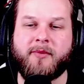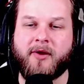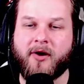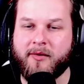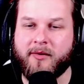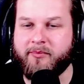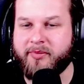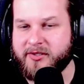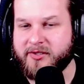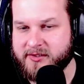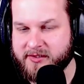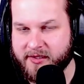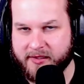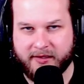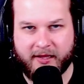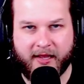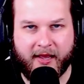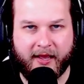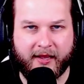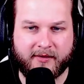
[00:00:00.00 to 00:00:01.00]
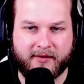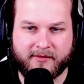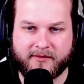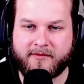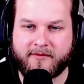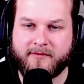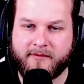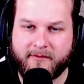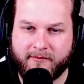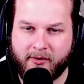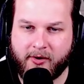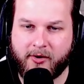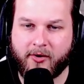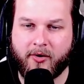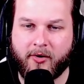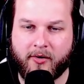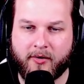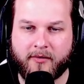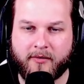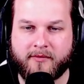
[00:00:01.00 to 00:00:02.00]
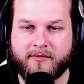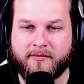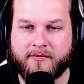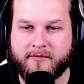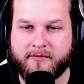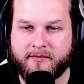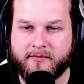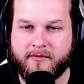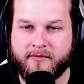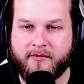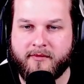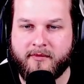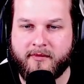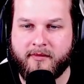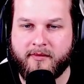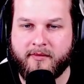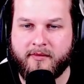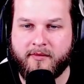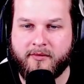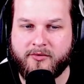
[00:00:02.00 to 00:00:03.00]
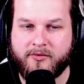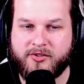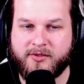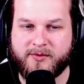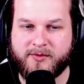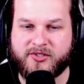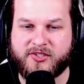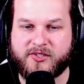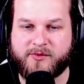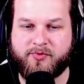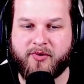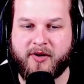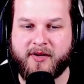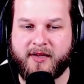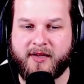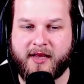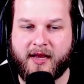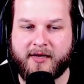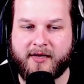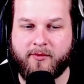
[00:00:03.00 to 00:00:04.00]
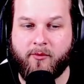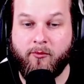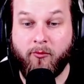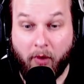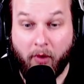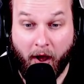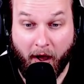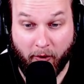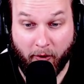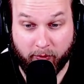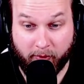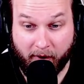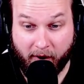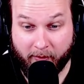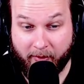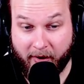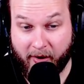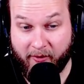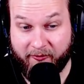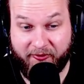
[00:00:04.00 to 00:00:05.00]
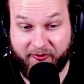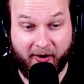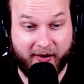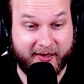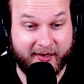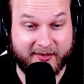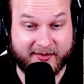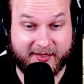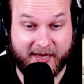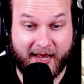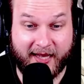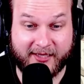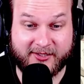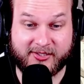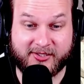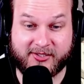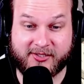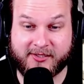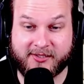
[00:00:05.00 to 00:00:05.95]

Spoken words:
hunting bitches like that. Fuck her. She's gonna be spreading goddamn. Whoa, robo fucking desks!